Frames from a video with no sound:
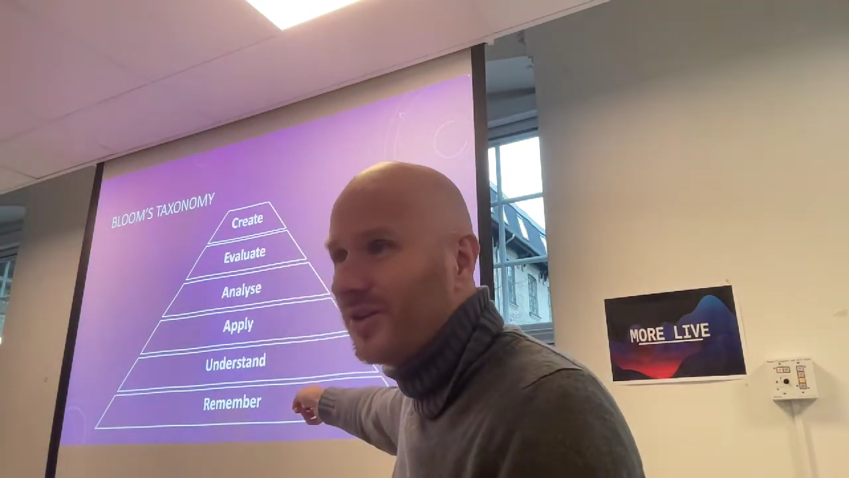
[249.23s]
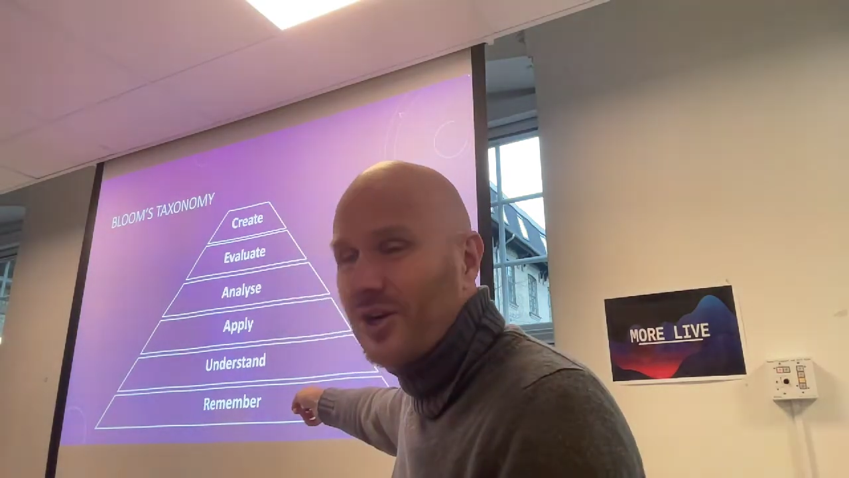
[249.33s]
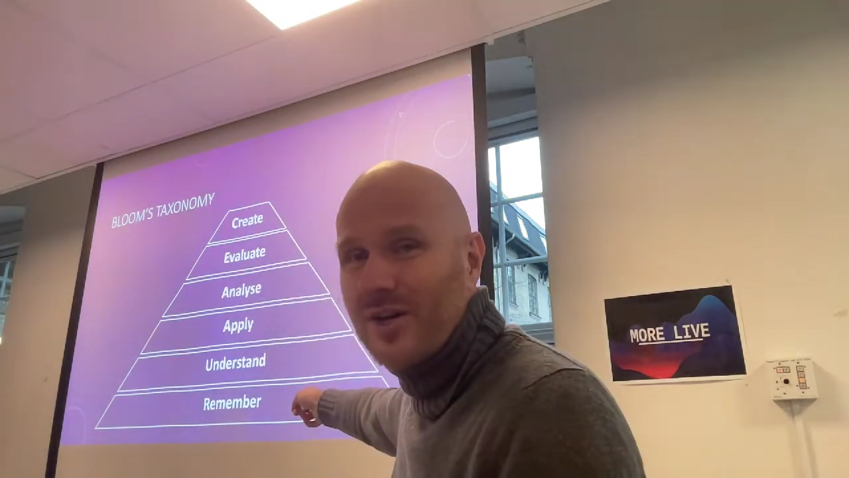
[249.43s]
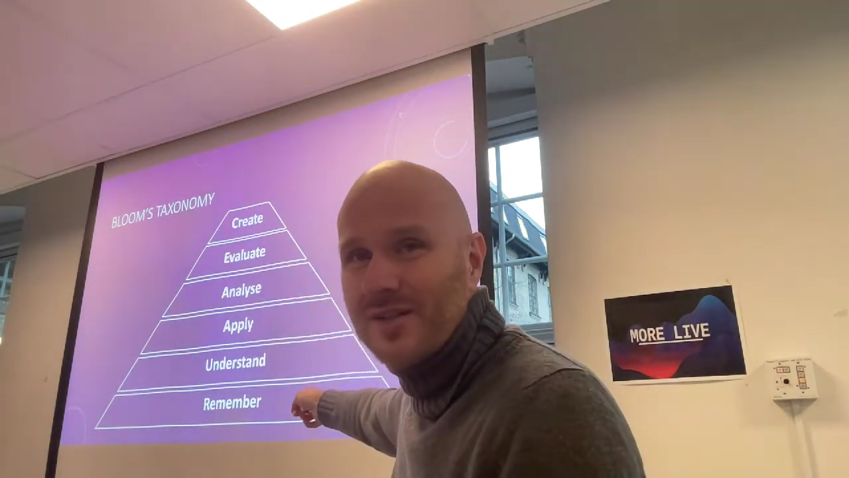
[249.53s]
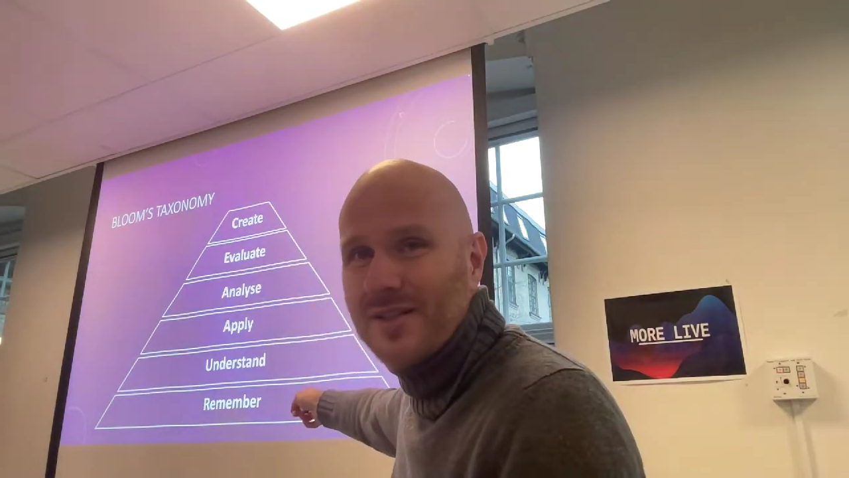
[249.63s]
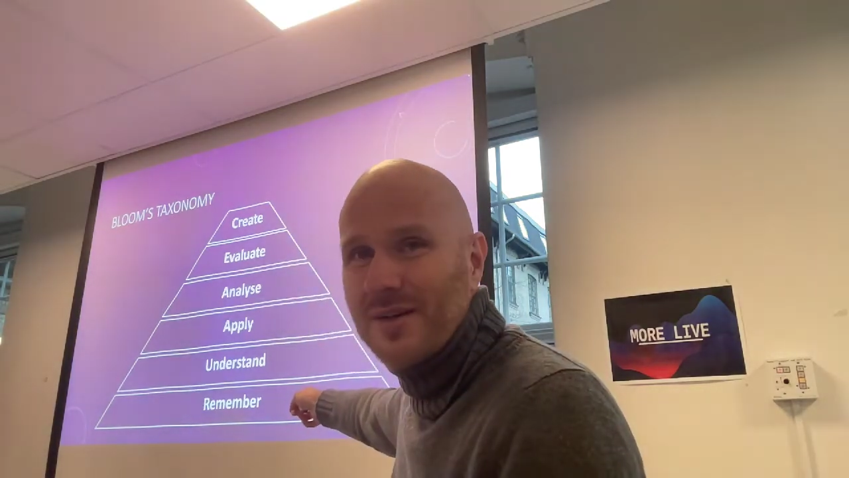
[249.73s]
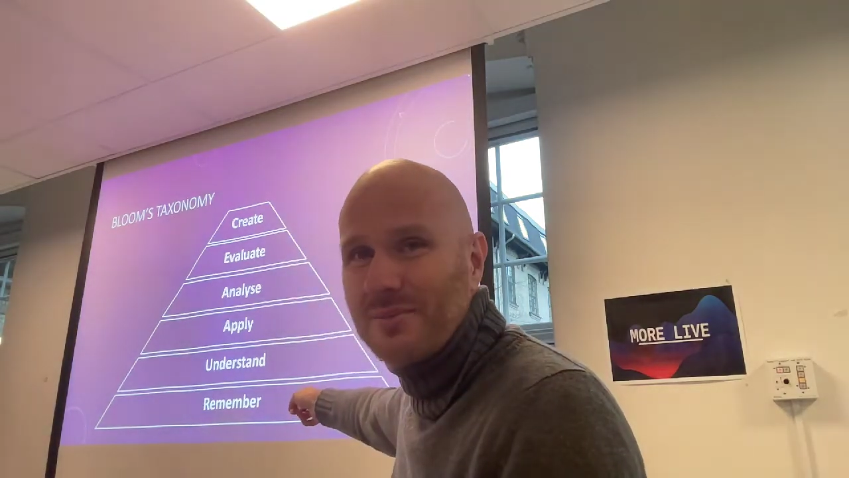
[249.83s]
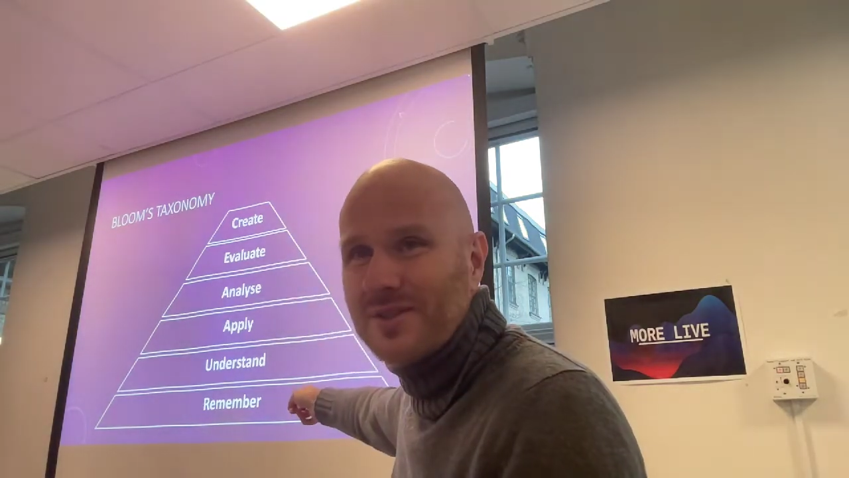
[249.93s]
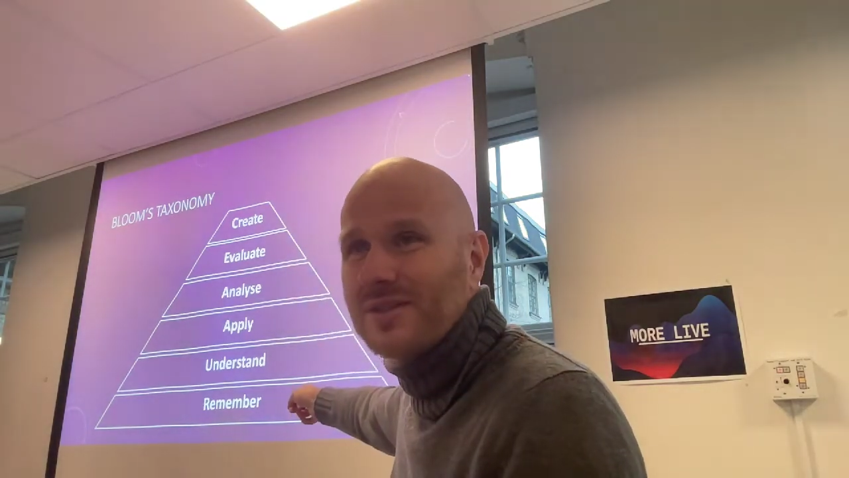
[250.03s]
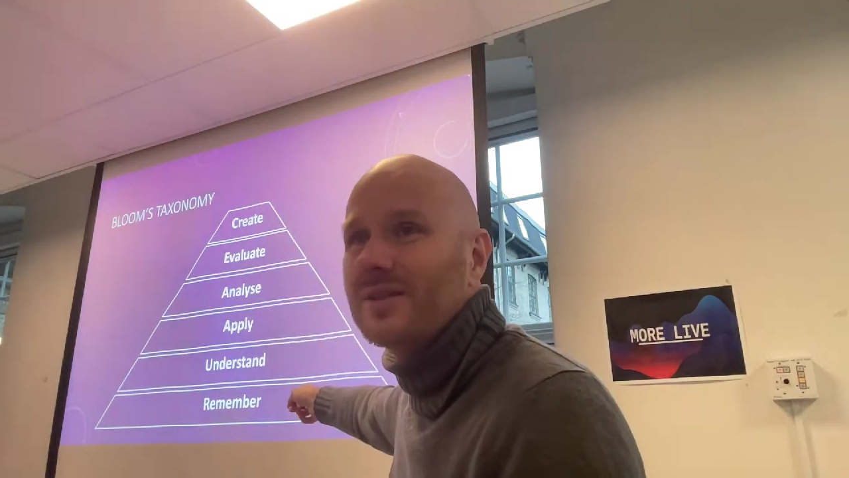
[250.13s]
the
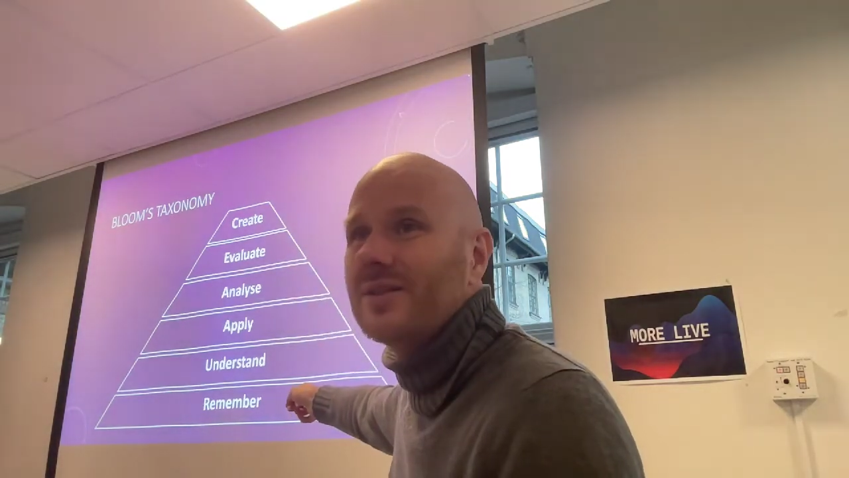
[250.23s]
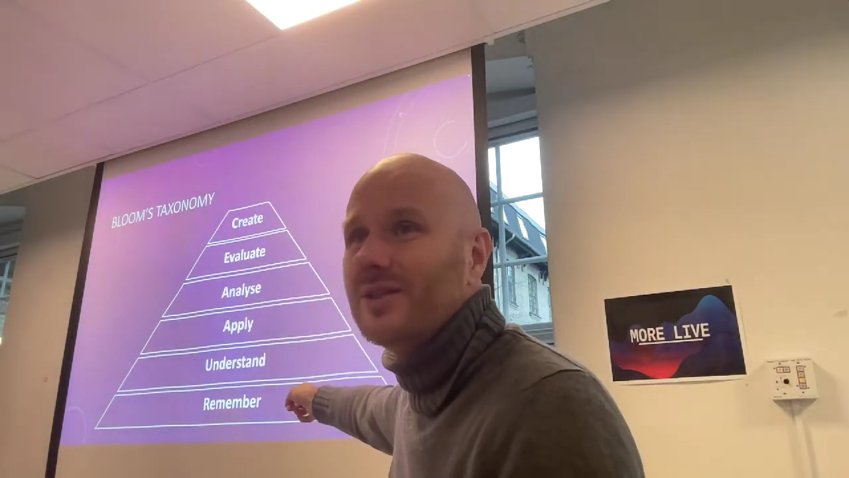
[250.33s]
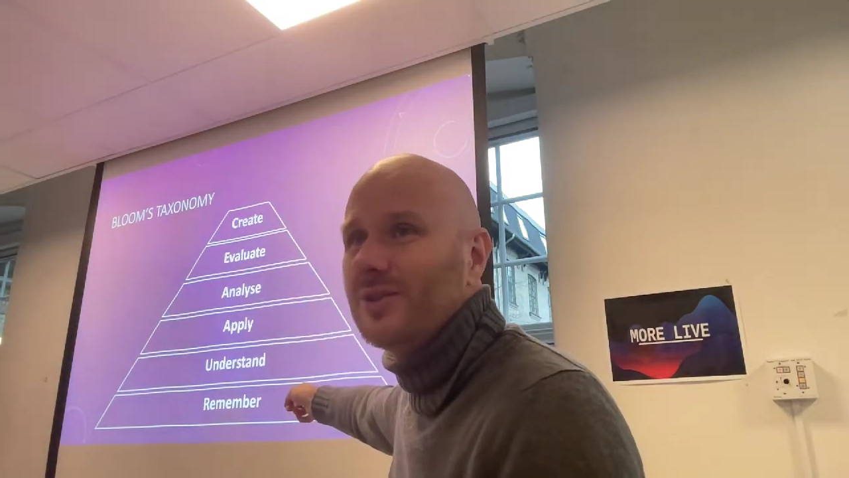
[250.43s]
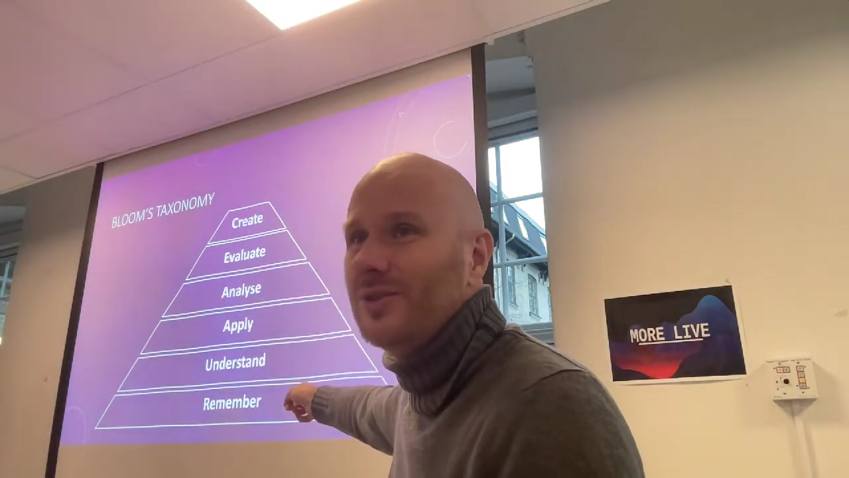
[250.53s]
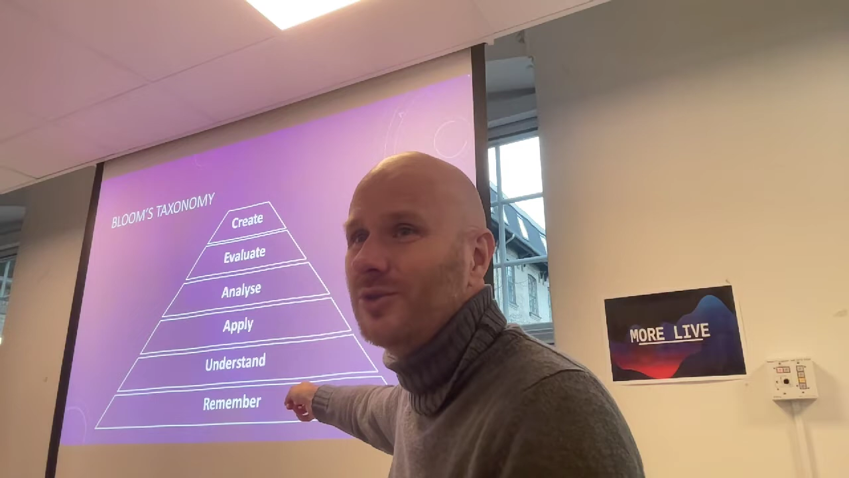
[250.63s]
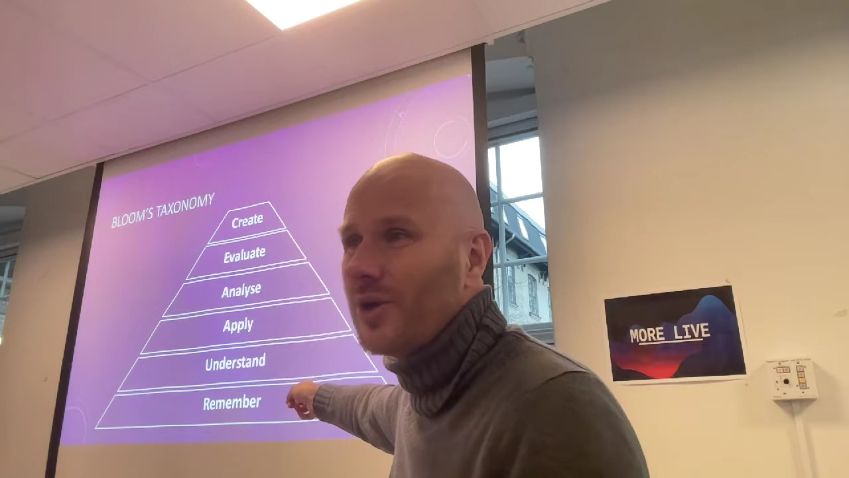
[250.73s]
concepts, you